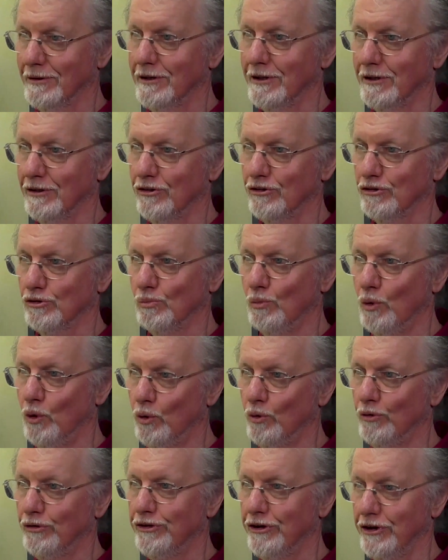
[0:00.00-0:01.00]
I think the
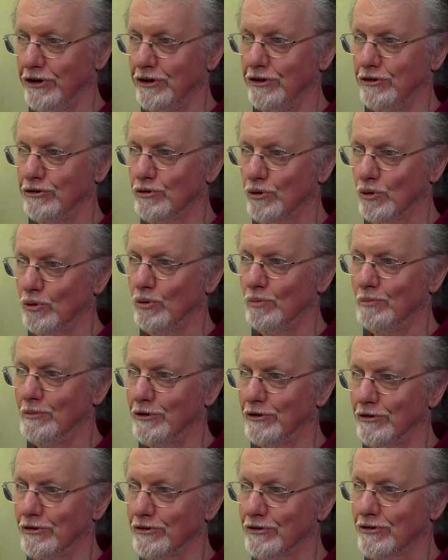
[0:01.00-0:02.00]
small t
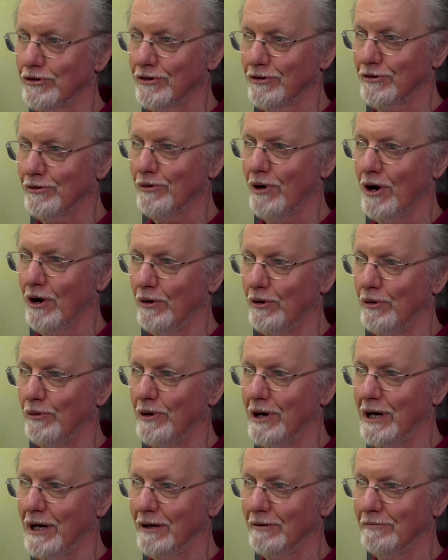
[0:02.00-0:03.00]
trauma is thrown
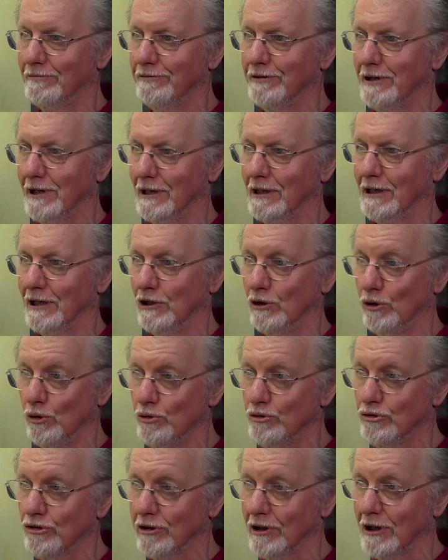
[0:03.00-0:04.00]
around fairly
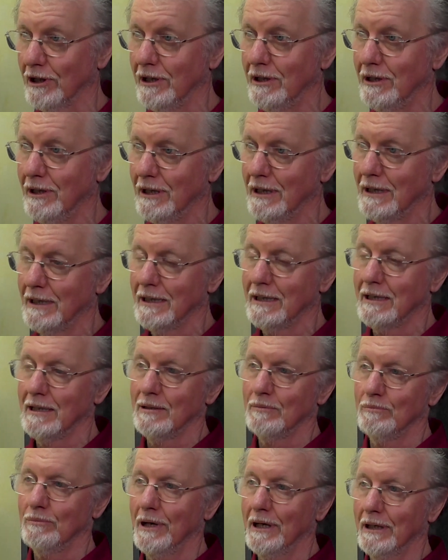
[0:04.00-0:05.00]
loosely. Mm-hmm.
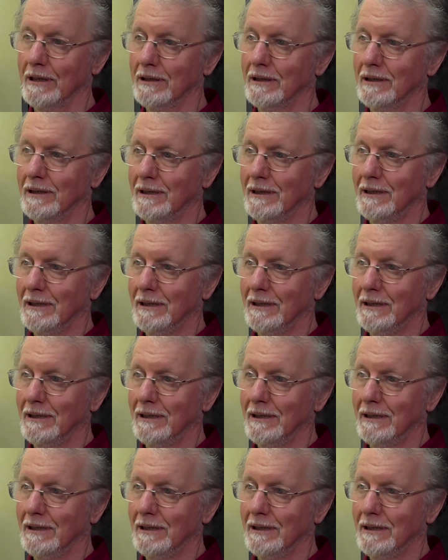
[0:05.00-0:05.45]
But